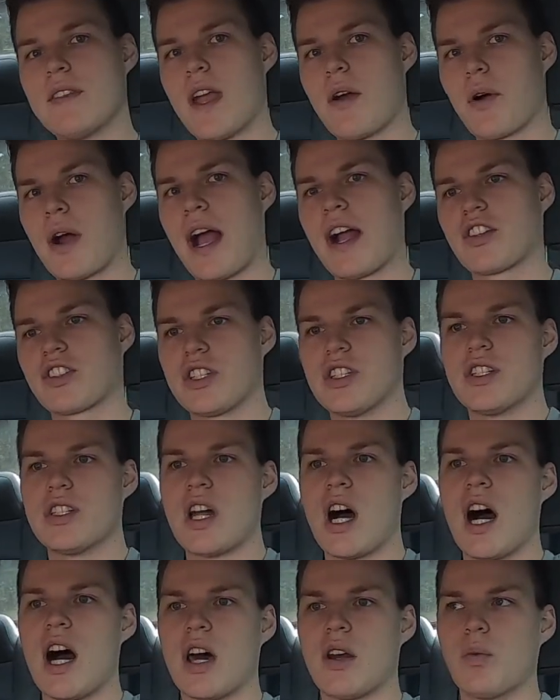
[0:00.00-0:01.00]
they were actually
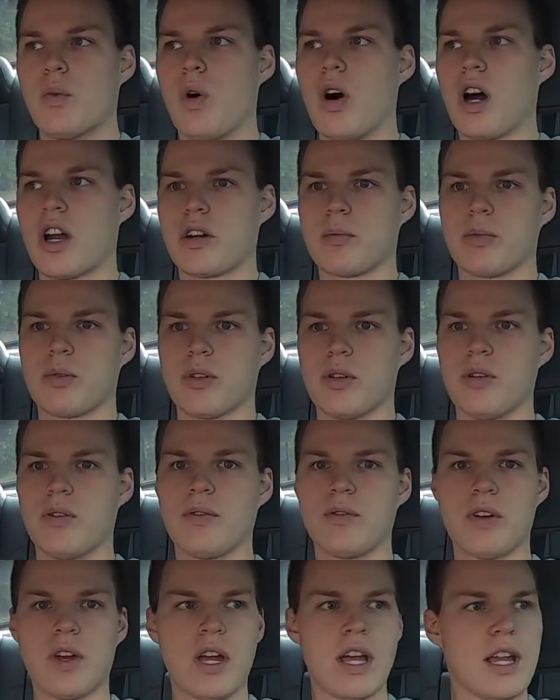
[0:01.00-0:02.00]
non-waterproof,
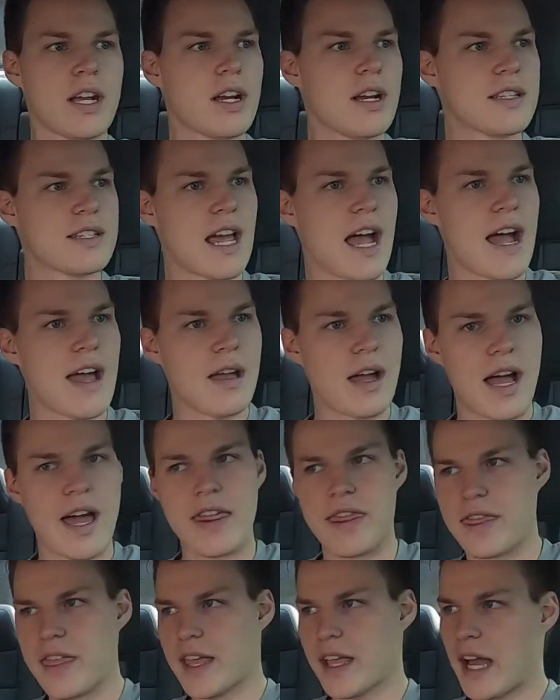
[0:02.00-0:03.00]
because
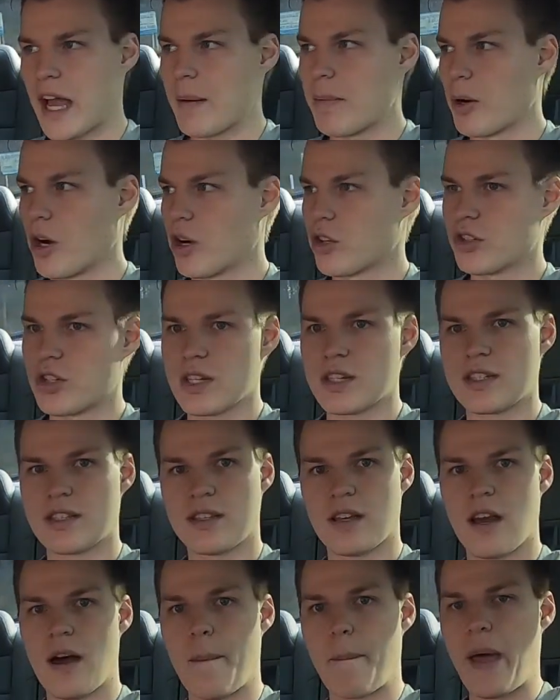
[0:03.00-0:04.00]
I think I
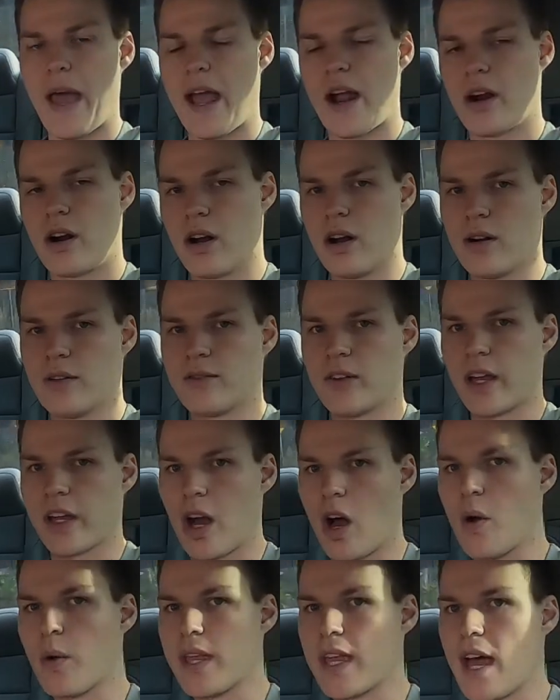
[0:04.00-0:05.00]
purchased a pair of like
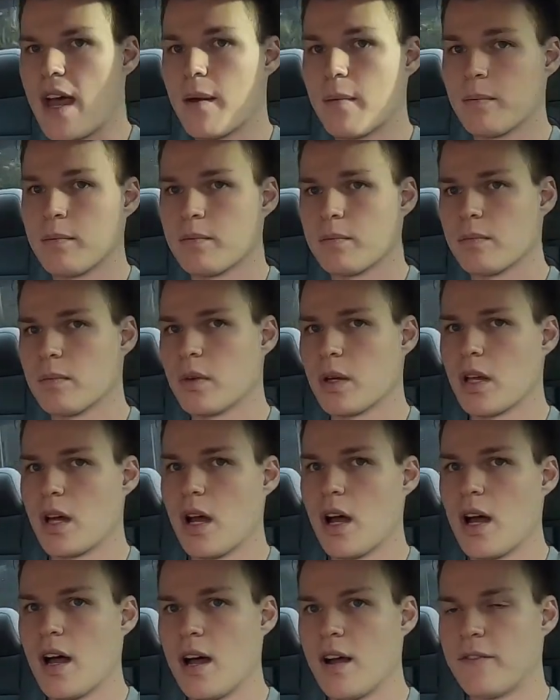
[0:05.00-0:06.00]
OEM
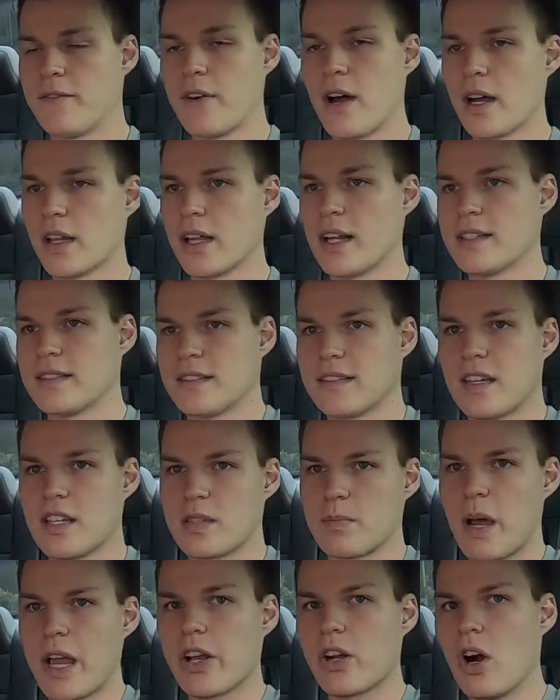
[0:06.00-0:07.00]
fog lights,
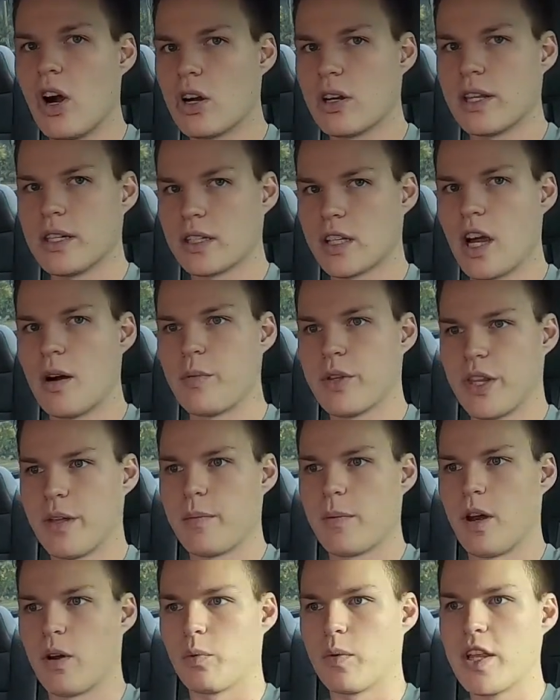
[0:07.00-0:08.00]
because my car didn't come with
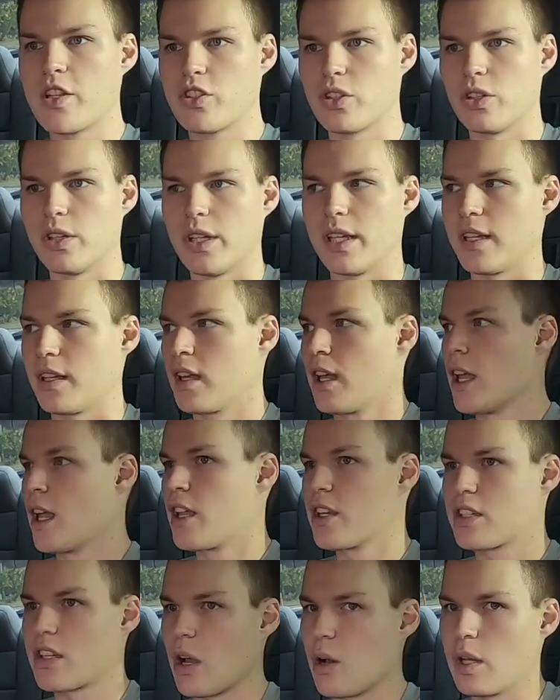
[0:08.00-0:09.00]
them originally.
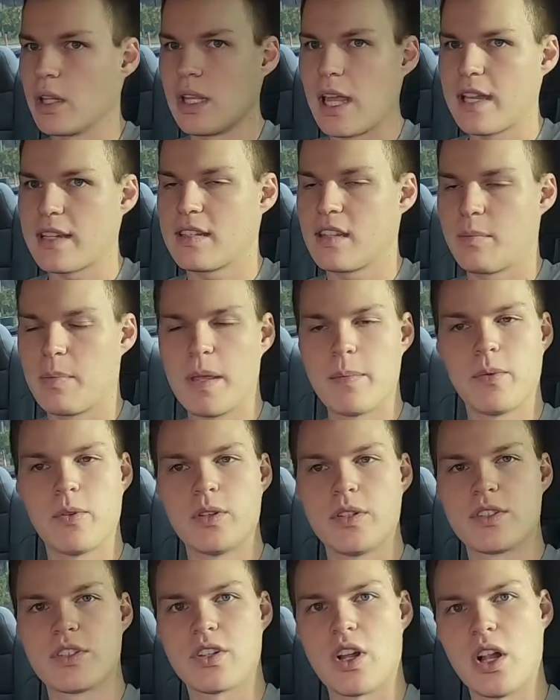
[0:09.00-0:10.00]
So unless the
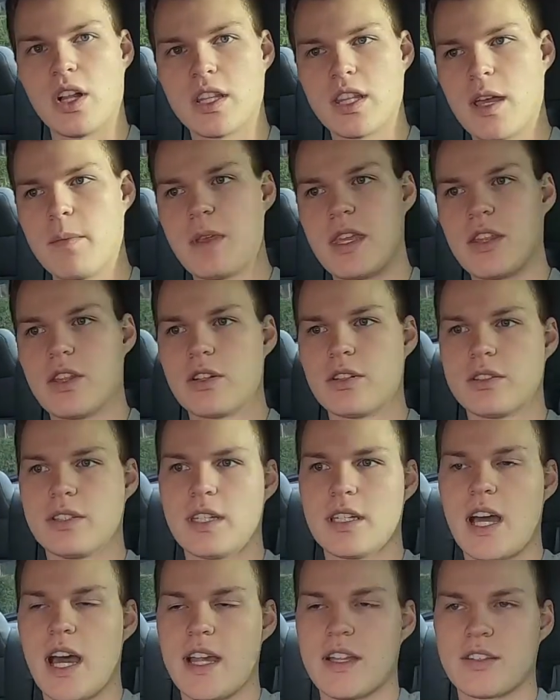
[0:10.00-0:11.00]
people installing them either
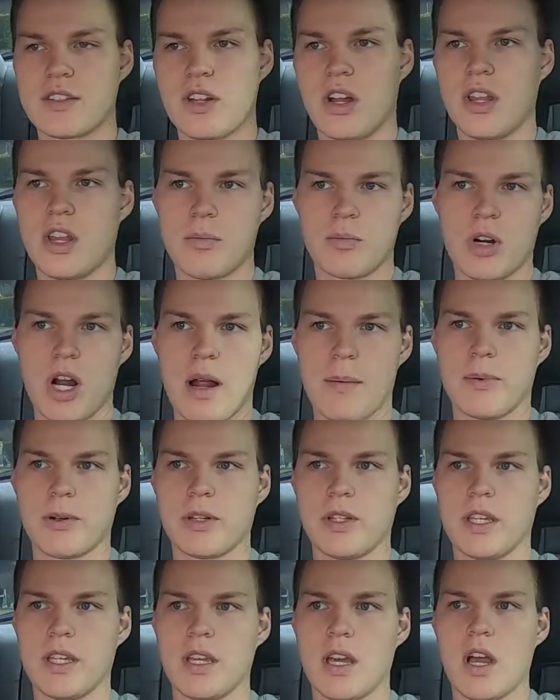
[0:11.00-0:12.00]
did not install them
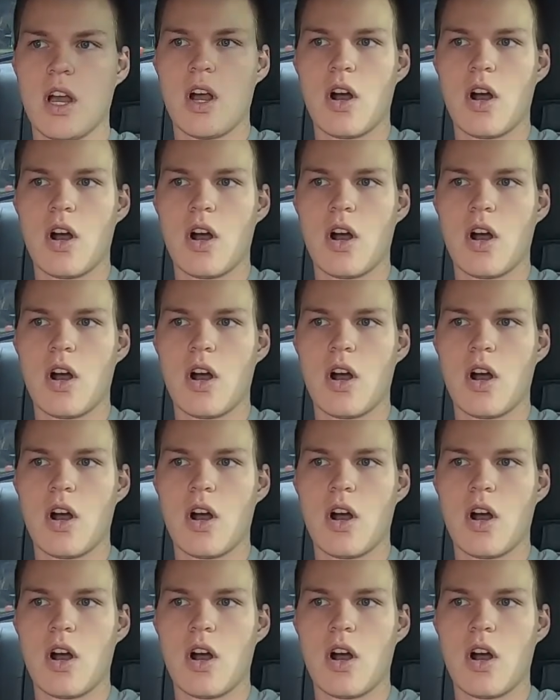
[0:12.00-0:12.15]
properly,